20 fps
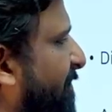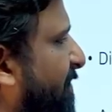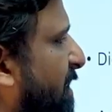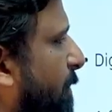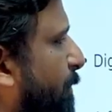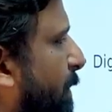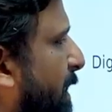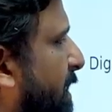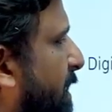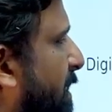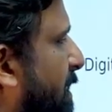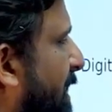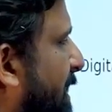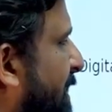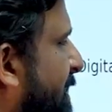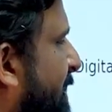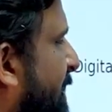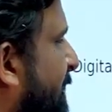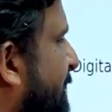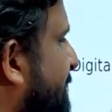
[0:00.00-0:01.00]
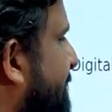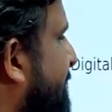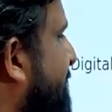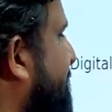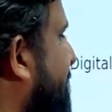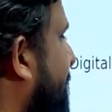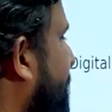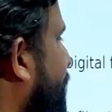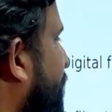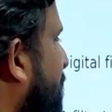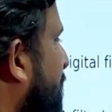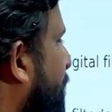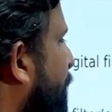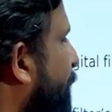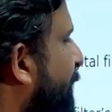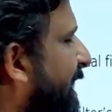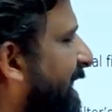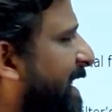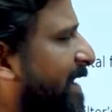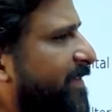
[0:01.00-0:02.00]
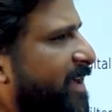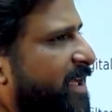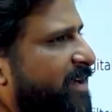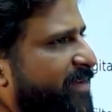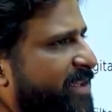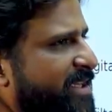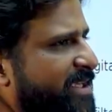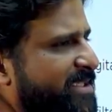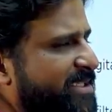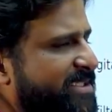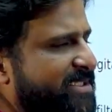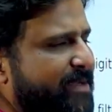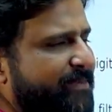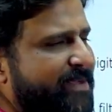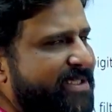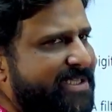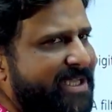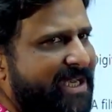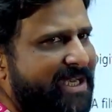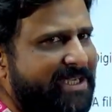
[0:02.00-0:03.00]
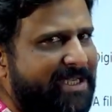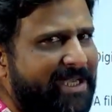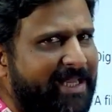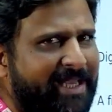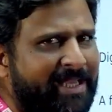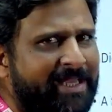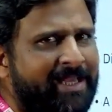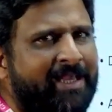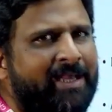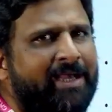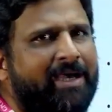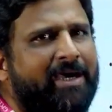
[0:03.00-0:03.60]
of that particular system behavior. Whether the system is correctly